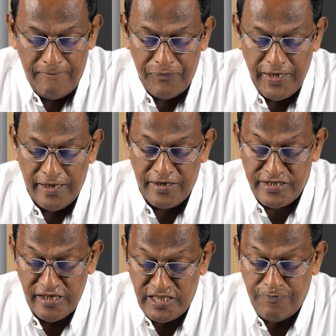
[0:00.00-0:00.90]
a
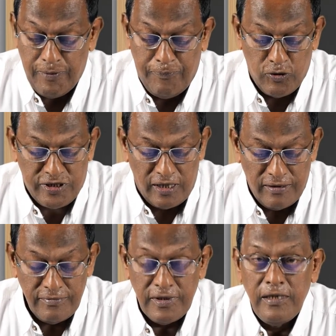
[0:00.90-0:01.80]
research proposal,
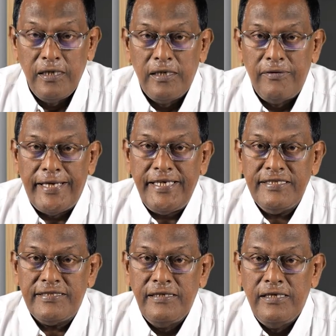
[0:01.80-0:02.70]
that
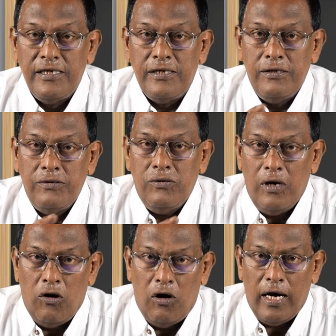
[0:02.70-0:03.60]
is,
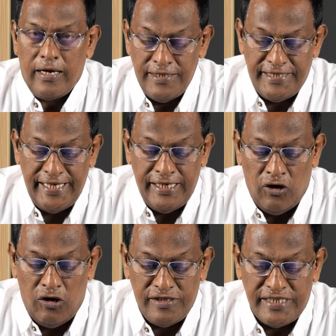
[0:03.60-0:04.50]
containing
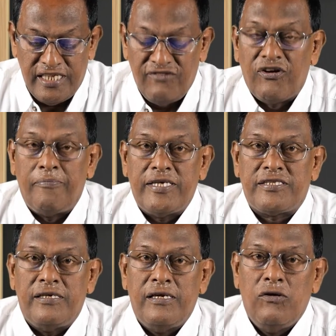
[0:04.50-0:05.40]
all this
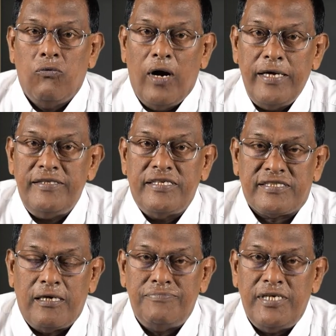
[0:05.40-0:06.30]
information: why this
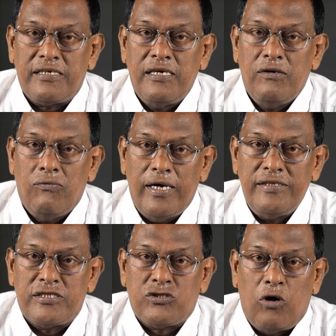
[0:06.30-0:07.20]
subject, why
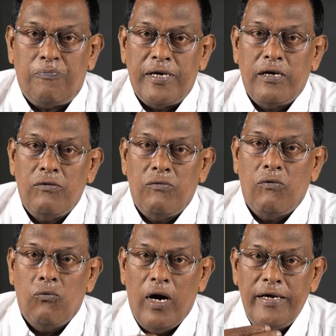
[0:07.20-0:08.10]
this topic,
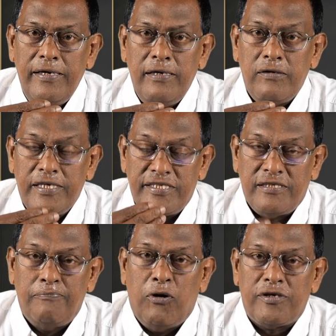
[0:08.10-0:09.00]
why it is
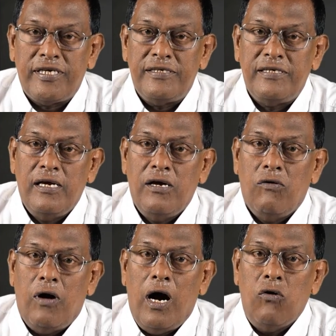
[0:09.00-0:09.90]
important,
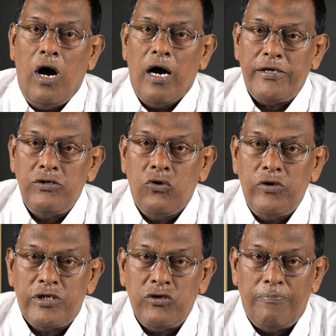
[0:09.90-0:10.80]
how are you
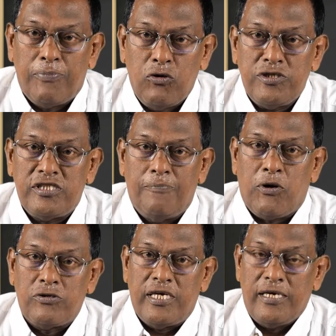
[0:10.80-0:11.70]
going to approach the
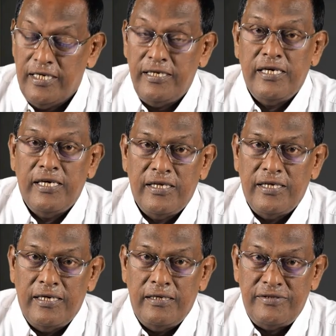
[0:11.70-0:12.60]
project,
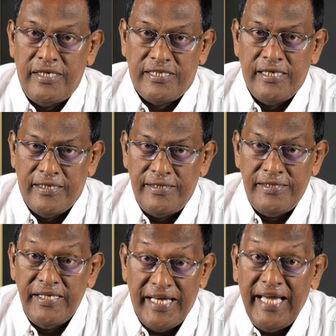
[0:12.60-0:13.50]

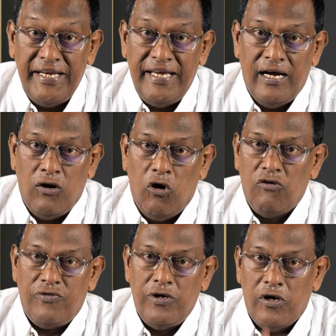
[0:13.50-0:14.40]
the area
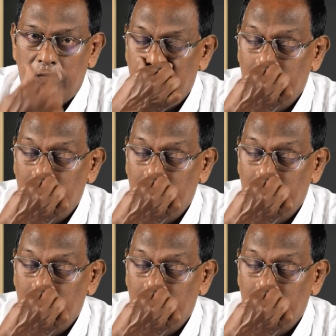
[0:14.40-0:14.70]
of your